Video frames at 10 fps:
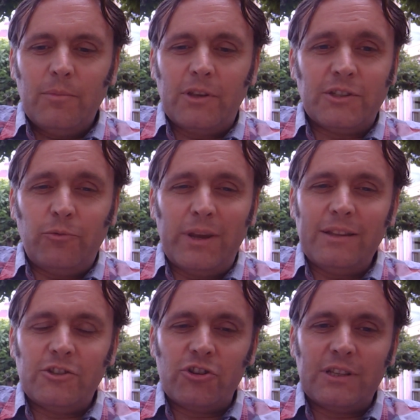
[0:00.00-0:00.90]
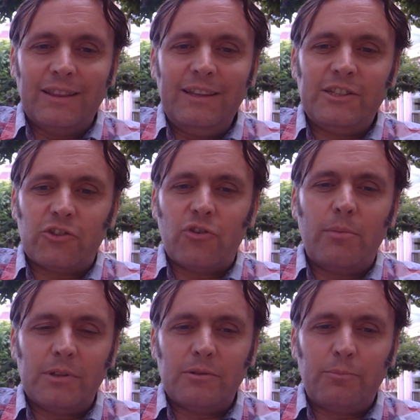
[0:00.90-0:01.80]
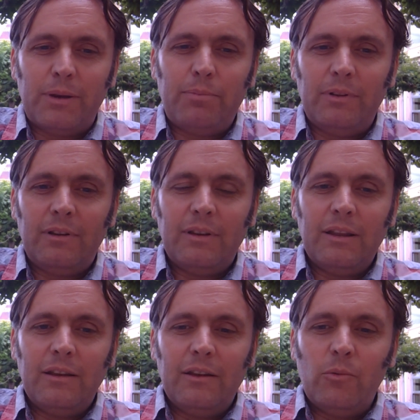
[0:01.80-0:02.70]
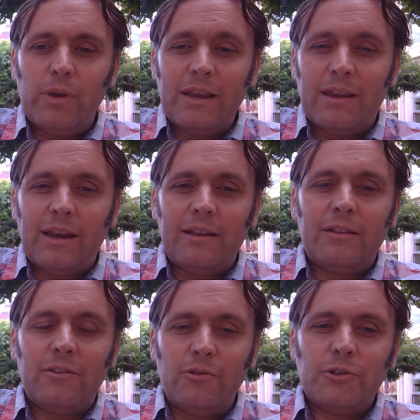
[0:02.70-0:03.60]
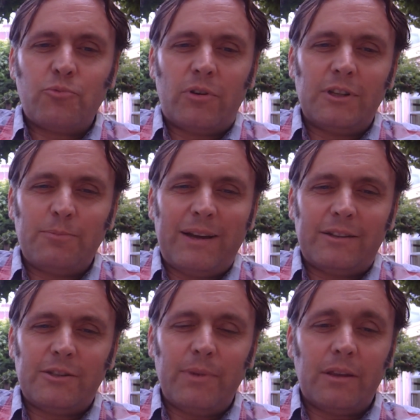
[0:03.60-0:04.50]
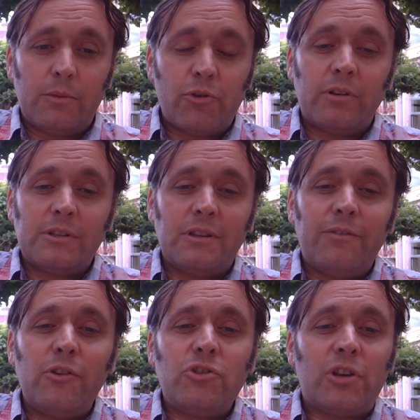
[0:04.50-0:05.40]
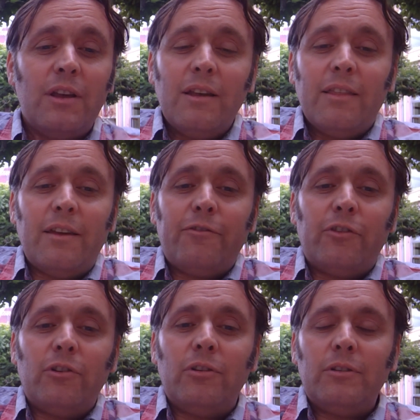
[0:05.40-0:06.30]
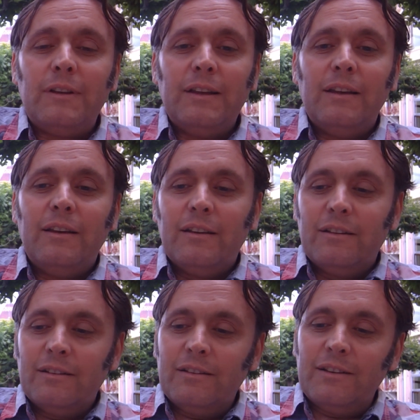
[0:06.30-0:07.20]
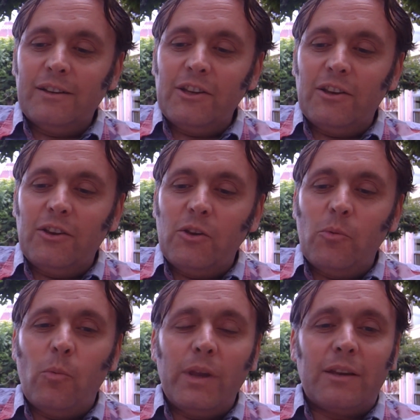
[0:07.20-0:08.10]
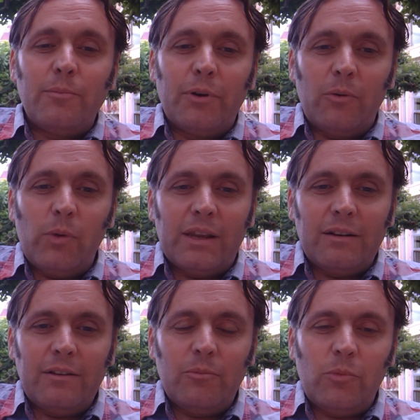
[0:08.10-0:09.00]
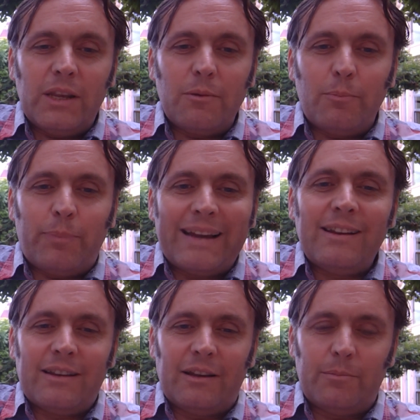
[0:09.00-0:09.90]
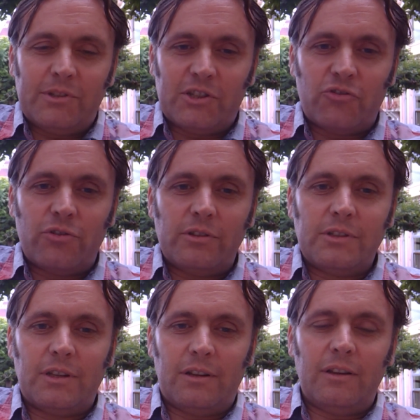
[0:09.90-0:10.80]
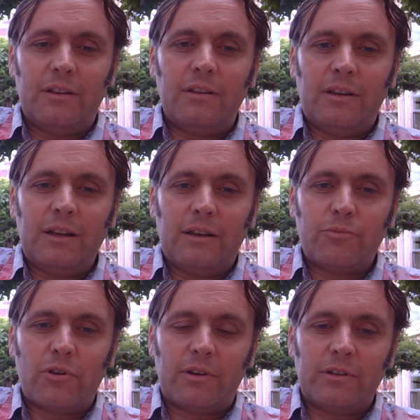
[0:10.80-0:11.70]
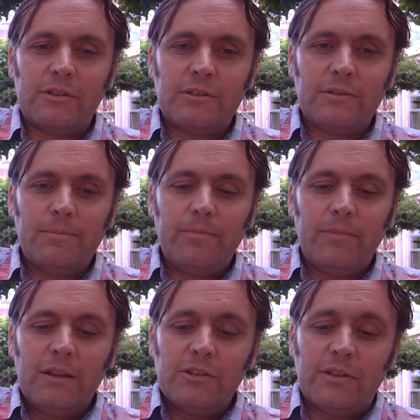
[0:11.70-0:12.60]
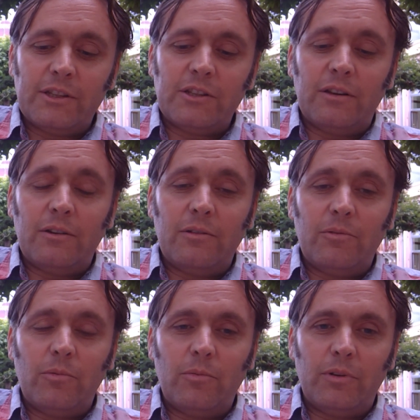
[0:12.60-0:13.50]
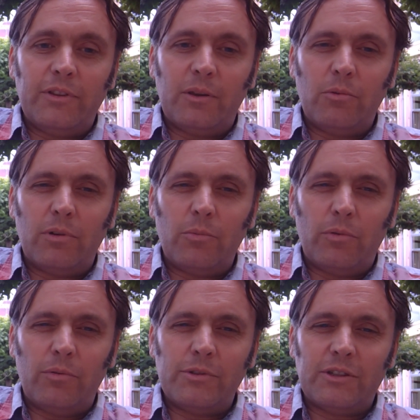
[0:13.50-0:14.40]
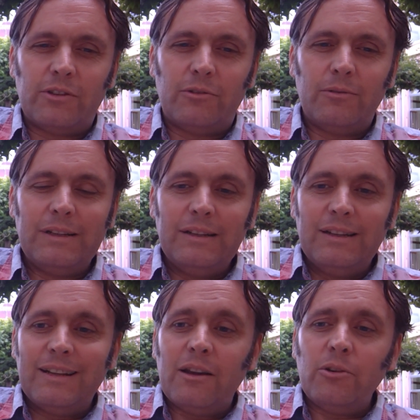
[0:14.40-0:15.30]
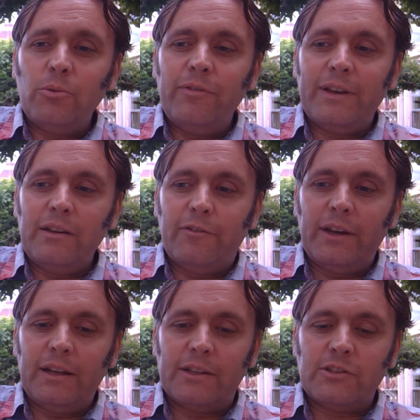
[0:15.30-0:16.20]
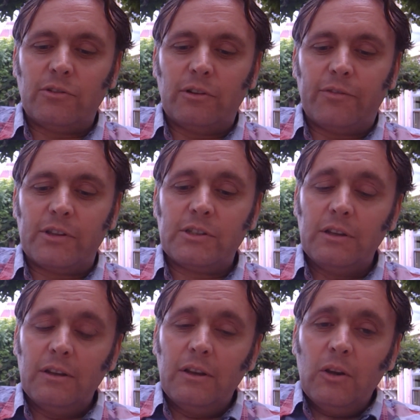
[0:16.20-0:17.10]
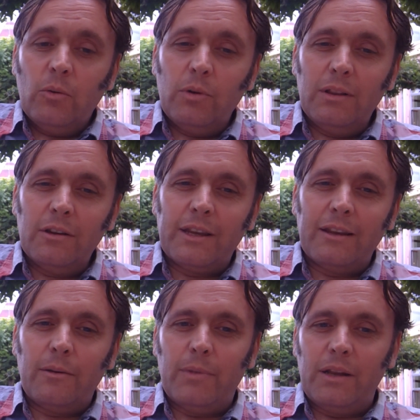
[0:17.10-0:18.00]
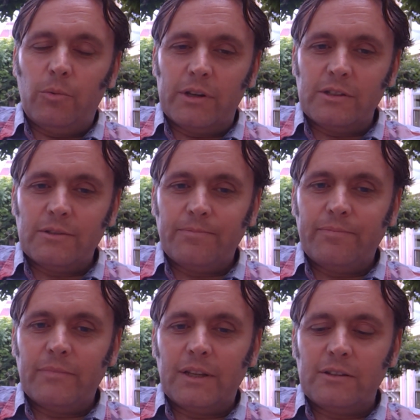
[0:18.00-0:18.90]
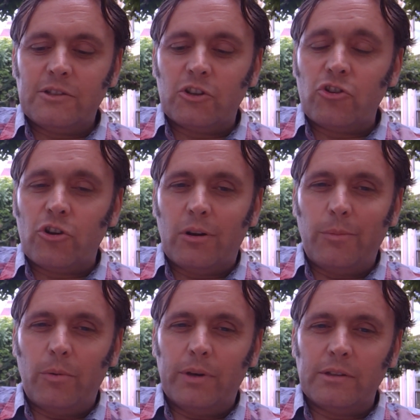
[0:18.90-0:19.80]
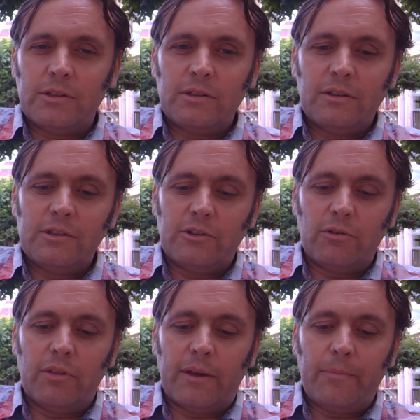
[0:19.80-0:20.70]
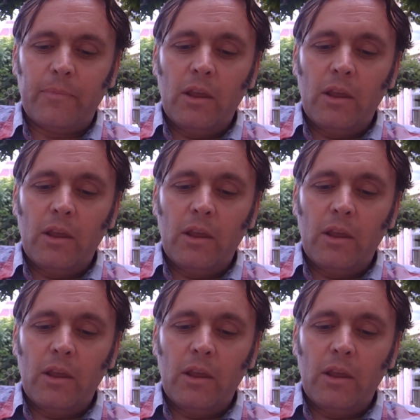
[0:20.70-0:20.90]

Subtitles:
because if we enter into lease agreements with people, we can get those products back to make the products of the future. Therefore, we can bank our materials in our products. So that's one thing we want to do. Now, how do we finance all of this? We're looking at many ways, Circular Economy Wales, to do that.